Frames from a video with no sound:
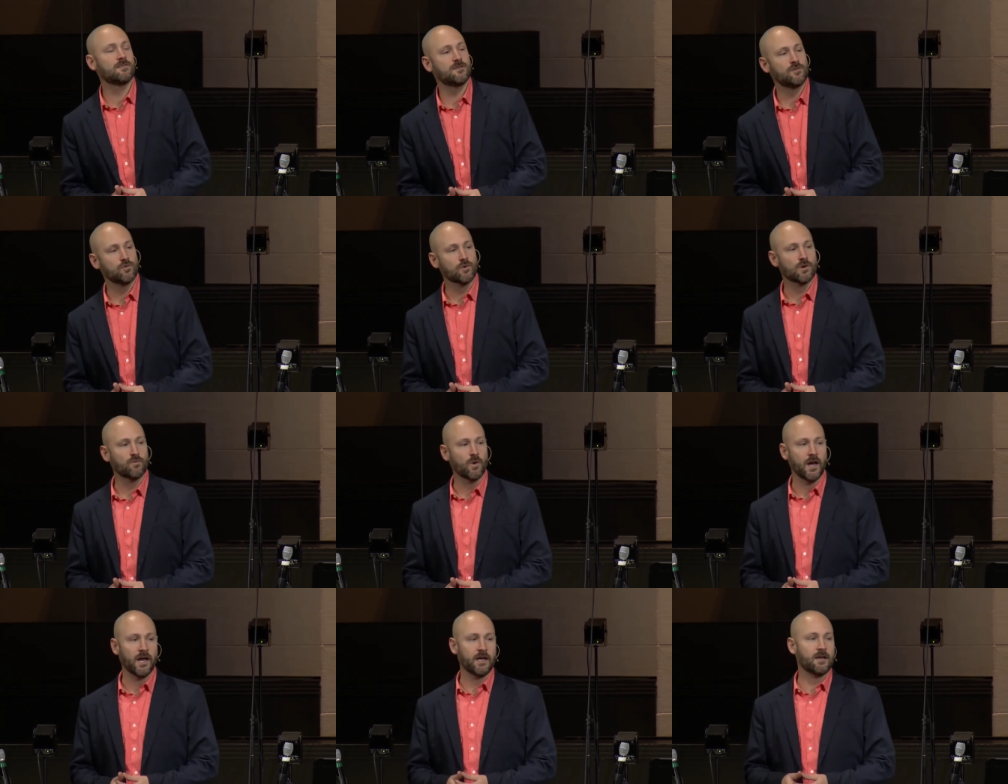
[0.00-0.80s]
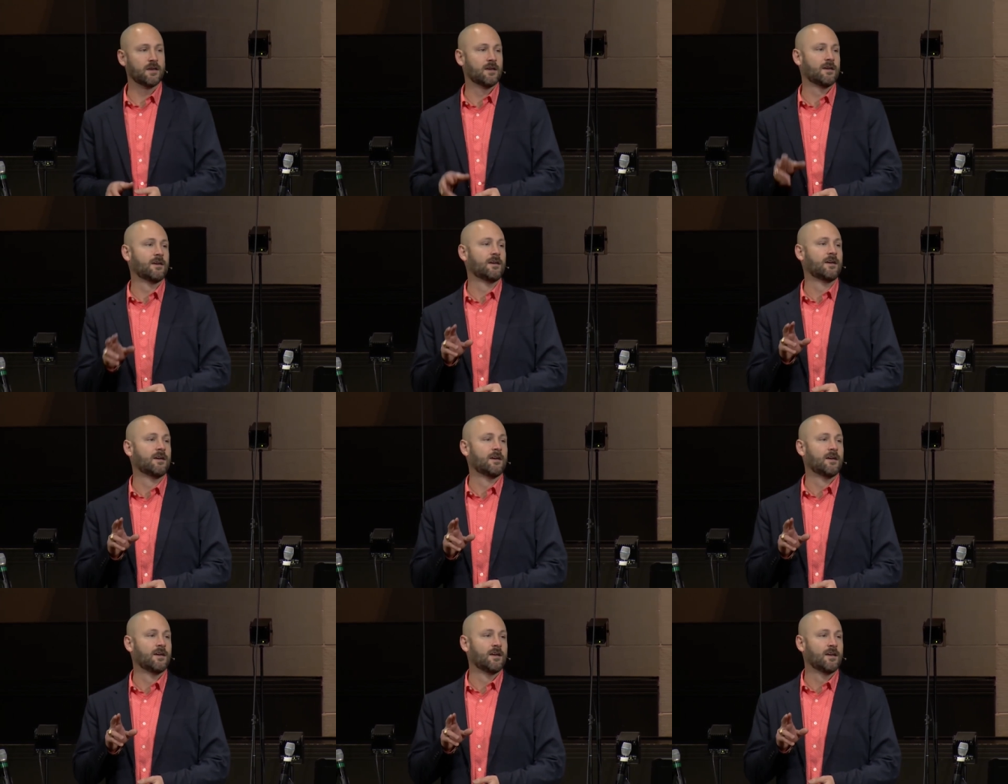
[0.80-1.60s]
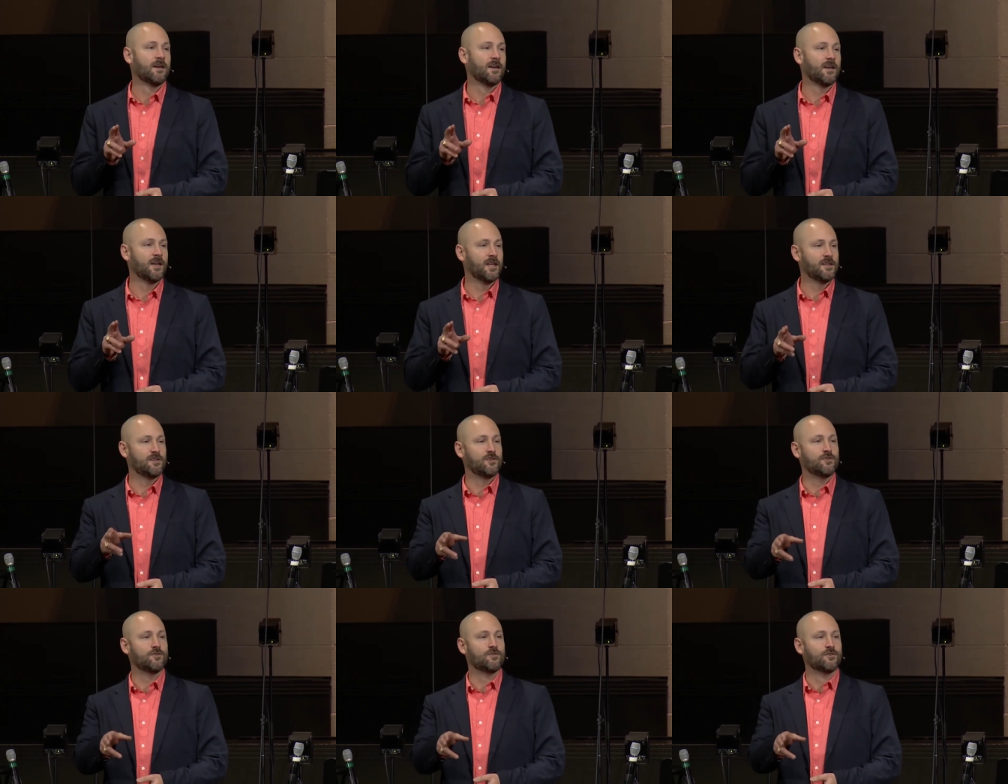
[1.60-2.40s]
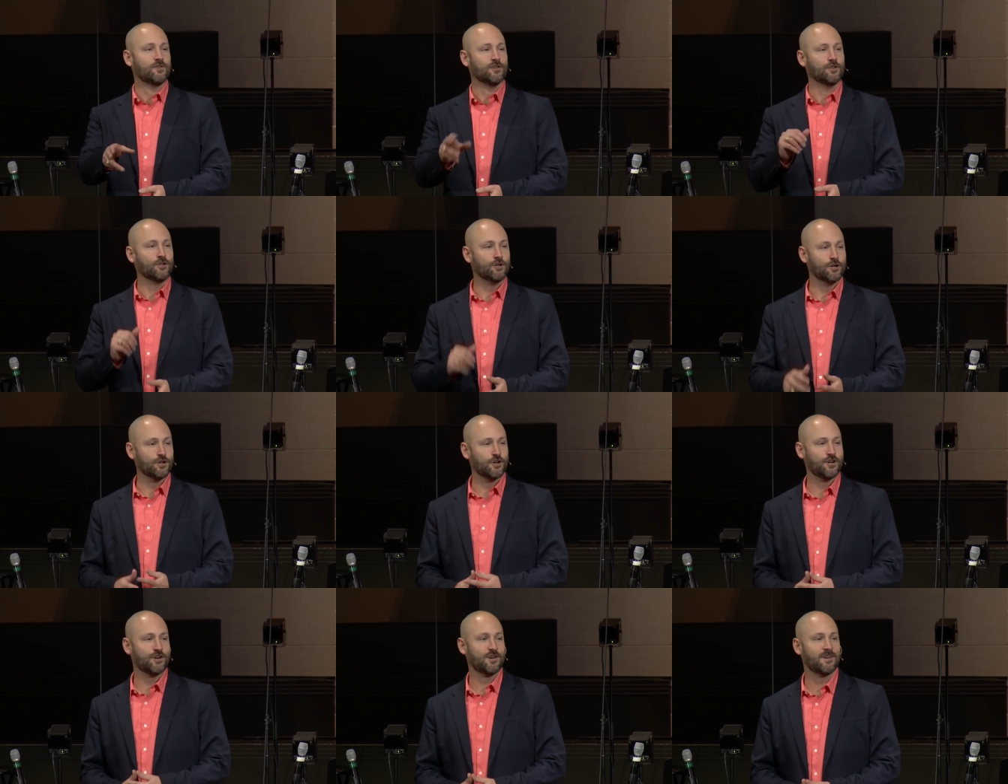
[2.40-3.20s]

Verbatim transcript: the doorway and you look